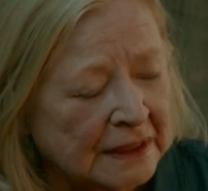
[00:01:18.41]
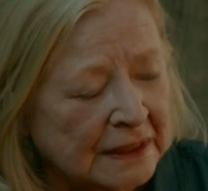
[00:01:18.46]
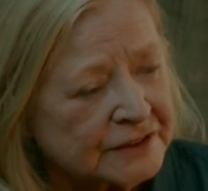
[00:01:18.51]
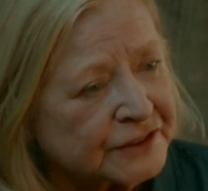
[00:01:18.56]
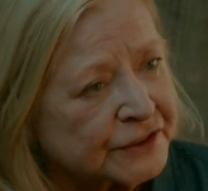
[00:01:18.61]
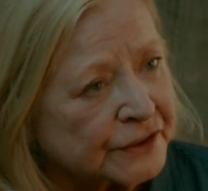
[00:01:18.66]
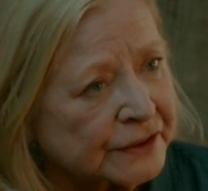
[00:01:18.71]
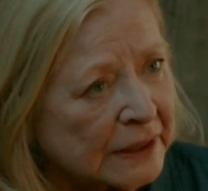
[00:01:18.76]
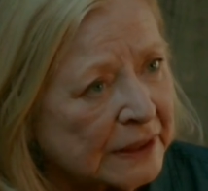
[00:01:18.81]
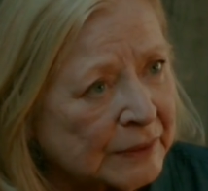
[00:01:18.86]

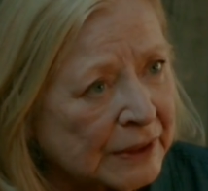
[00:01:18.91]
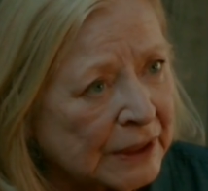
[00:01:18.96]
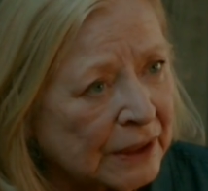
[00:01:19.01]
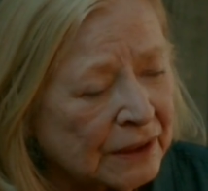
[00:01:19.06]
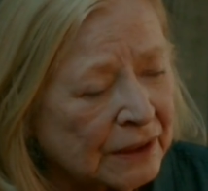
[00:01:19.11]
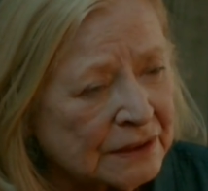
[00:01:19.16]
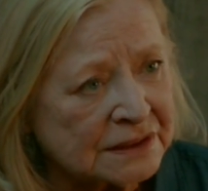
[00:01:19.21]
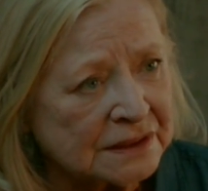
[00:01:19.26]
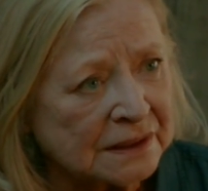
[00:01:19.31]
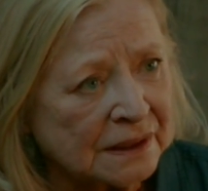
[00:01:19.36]
Yesterday we
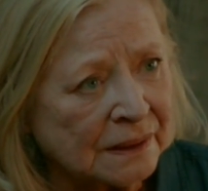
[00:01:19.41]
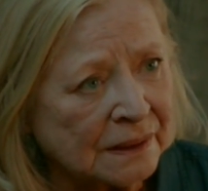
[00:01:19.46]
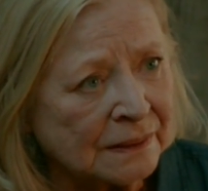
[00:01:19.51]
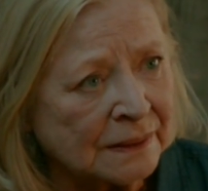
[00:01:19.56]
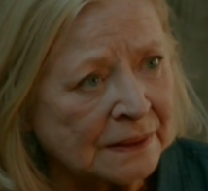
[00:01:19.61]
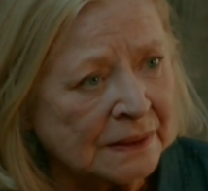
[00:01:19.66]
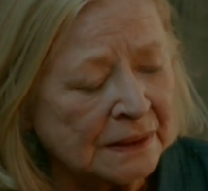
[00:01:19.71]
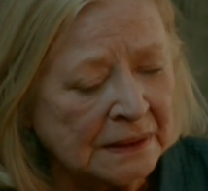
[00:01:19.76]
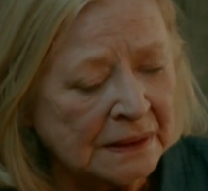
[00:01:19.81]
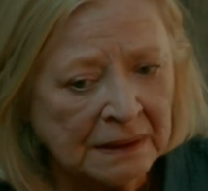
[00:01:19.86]
lost
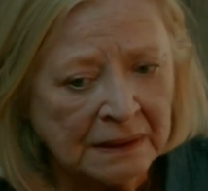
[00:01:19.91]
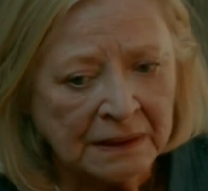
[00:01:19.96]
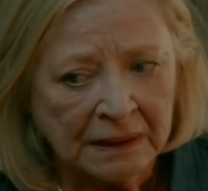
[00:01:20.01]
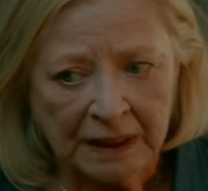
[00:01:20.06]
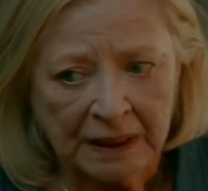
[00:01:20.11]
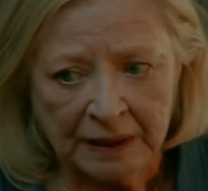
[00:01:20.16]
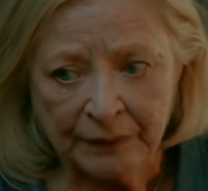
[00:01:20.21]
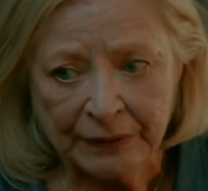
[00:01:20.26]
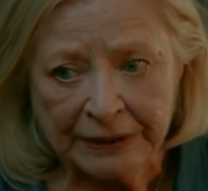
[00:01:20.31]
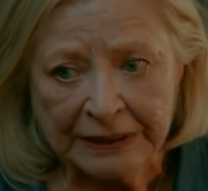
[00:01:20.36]
Laura.
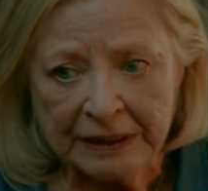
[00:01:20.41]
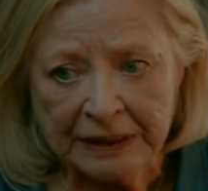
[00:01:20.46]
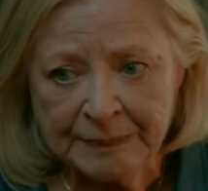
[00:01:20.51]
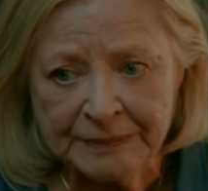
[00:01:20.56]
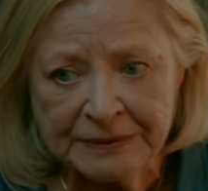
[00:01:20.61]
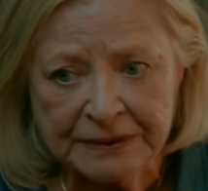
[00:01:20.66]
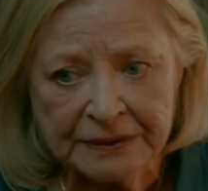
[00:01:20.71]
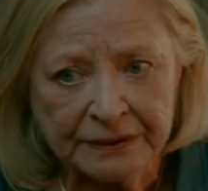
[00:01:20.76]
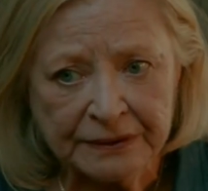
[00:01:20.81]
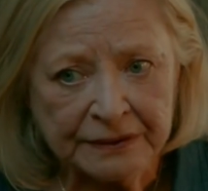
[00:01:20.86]
I wake
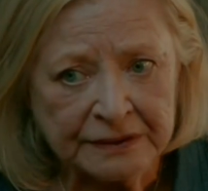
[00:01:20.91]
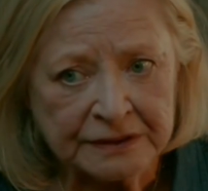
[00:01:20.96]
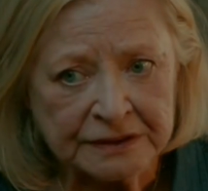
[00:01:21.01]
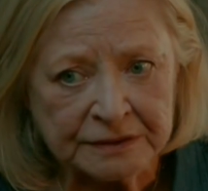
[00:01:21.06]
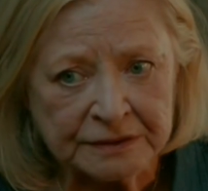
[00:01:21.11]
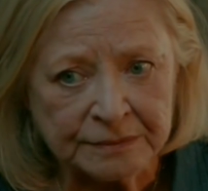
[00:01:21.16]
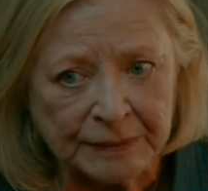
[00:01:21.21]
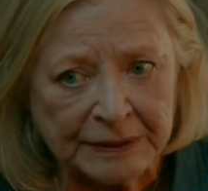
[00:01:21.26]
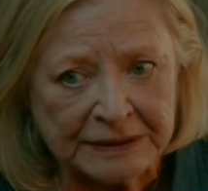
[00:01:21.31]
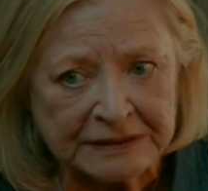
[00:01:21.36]
up to hear
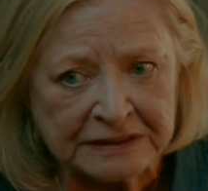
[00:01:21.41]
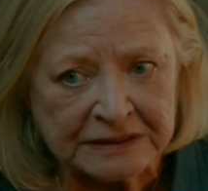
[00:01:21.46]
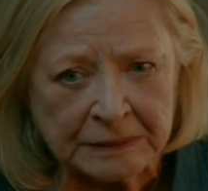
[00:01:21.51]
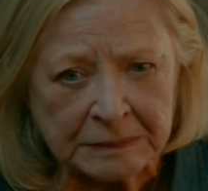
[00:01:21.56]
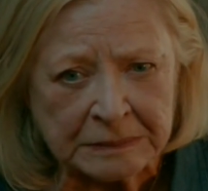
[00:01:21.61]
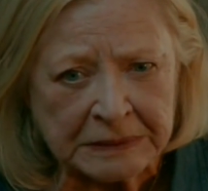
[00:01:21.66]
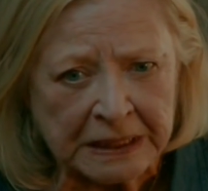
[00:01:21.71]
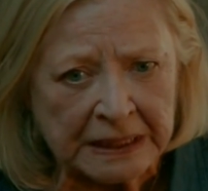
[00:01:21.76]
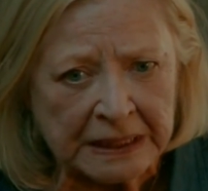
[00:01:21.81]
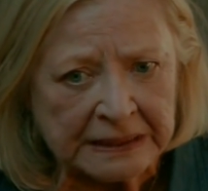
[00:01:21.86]
there's been
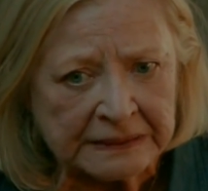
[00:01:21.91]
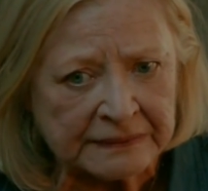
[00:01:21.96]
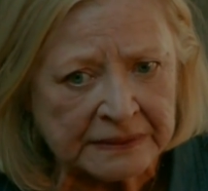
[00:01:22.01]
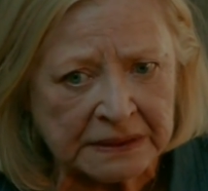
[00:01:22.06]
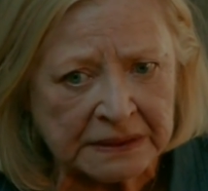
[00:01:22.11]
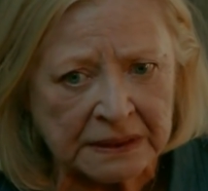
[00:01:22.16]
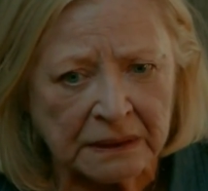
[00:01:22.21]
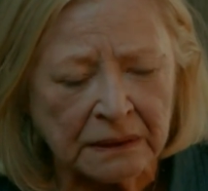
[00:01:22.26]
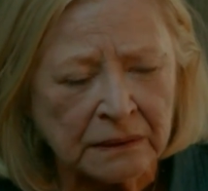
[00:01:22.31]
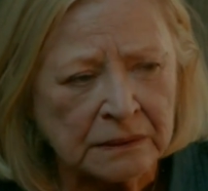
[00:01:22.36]
some kind of
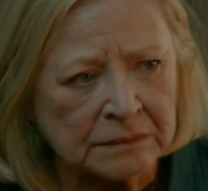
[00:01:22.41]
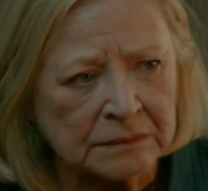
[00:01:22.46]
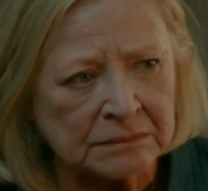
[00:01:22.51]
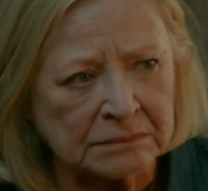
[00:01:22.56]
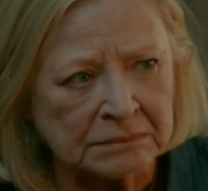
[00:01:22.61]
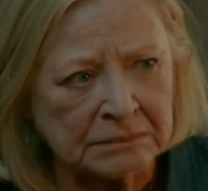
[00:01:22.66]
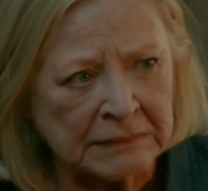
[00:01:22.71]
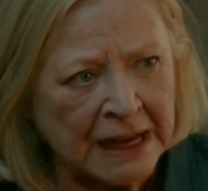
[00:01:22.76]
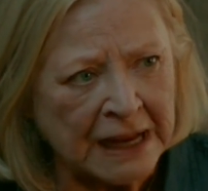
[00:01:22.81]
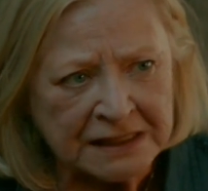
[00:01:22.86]
a cult
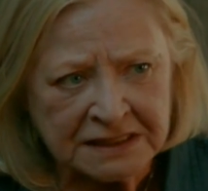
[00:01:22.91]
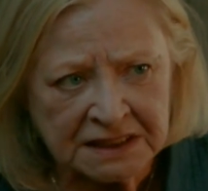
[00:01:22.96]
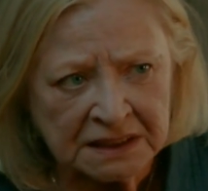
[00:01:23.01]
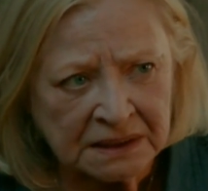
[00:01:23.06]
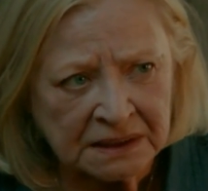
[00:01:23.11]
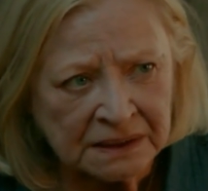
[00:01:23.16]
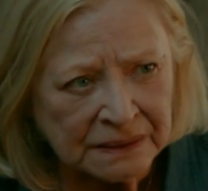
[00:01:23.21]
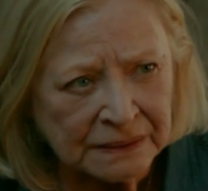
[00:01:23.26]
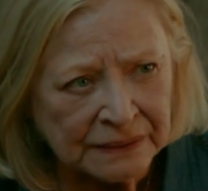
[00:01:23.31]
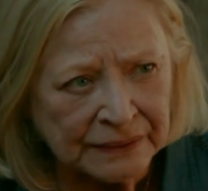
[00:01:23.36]

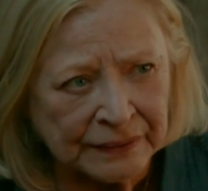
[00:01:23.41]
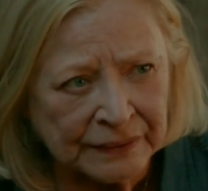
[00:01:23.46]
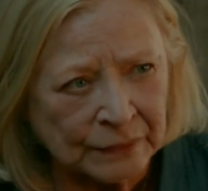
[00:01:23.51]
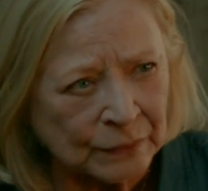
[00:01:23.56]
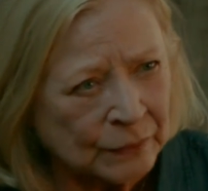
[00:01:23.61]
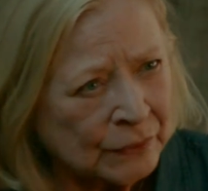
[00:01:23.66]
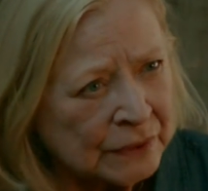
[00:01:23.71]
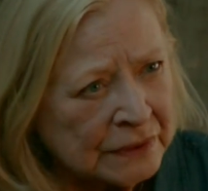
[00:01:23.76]
massacre in the